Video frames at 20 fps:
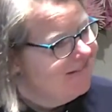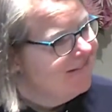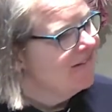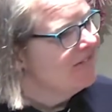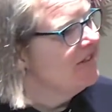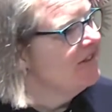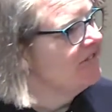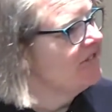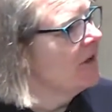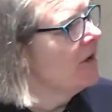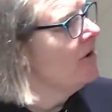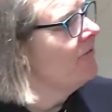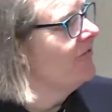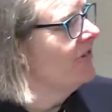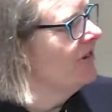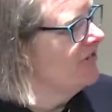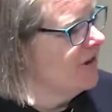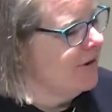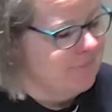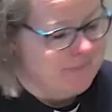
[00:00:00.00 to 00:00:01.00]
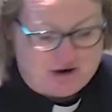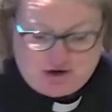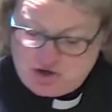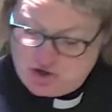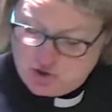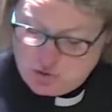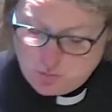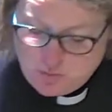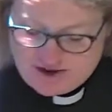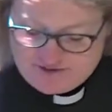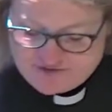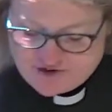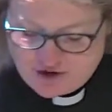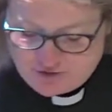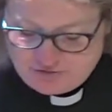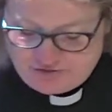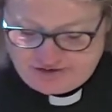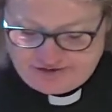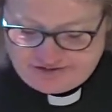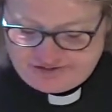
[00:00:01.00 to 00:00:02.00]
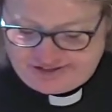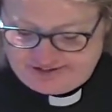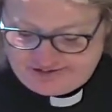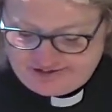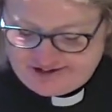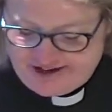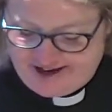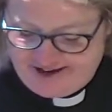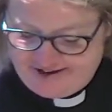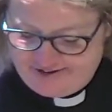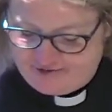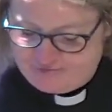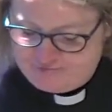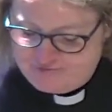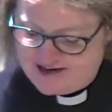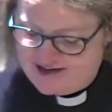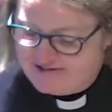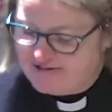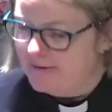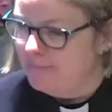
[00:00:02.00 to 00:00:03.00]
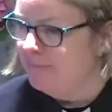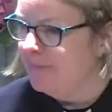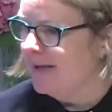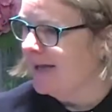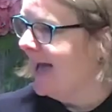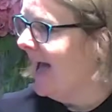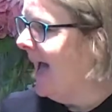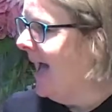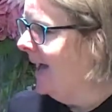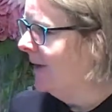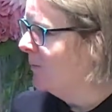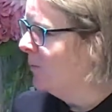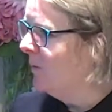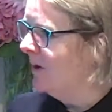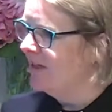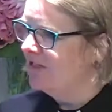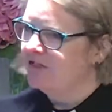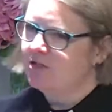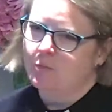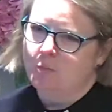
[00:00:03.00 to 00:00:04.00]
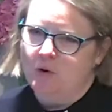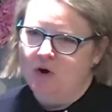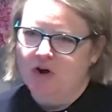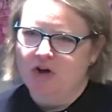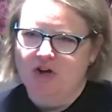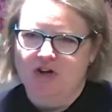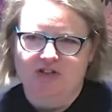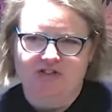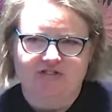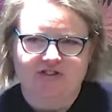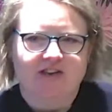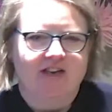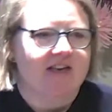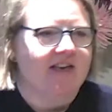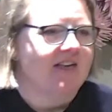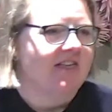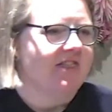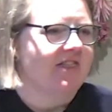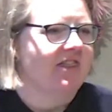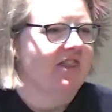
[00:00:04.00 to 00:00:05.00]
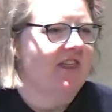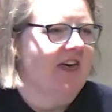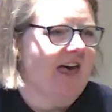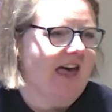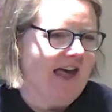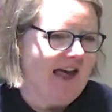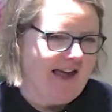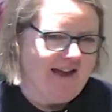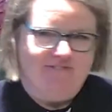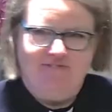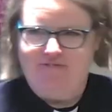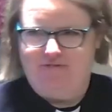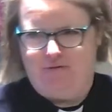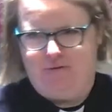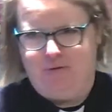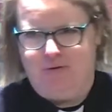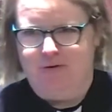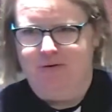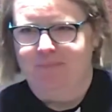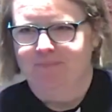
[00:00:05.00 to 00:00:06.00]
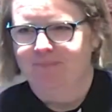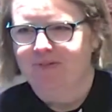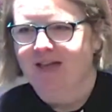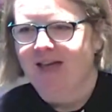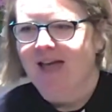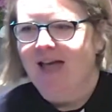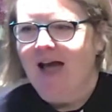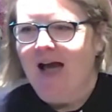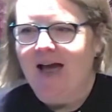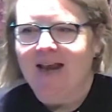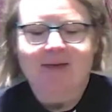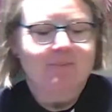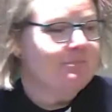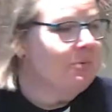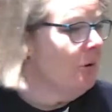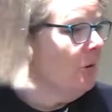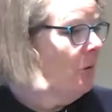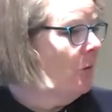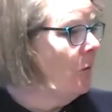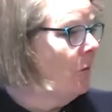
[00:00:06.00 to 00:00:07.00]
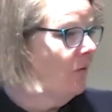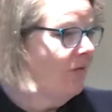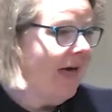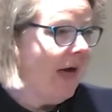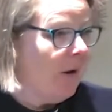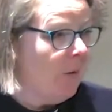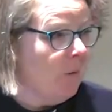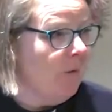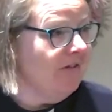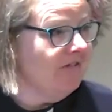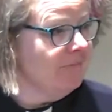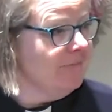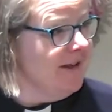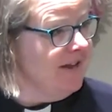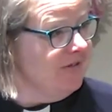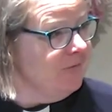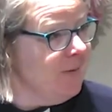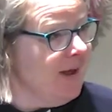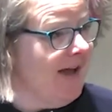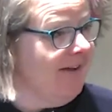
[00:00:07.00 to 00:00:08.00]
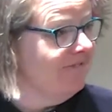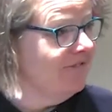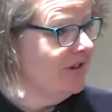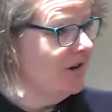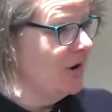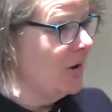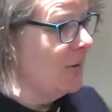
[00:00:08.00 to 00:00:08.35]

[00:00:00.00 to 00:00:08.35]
The observant among you will have noticed that today's reading began with the word therefore. And in Paul, that always means we have to